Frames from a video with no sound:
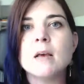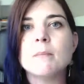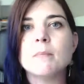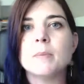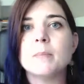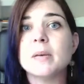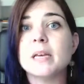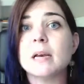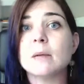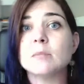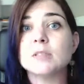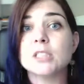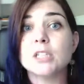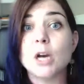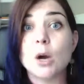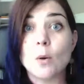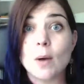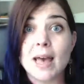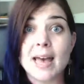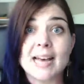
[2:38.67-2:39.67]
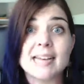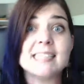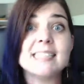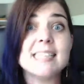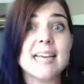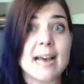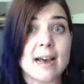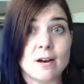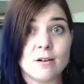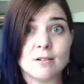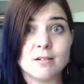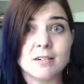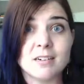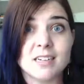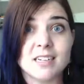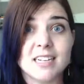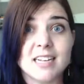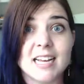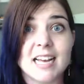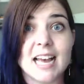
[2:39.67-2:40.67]
but being able to go head down
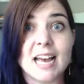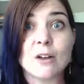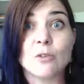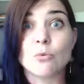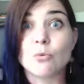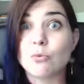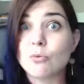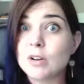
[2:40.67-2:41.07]
and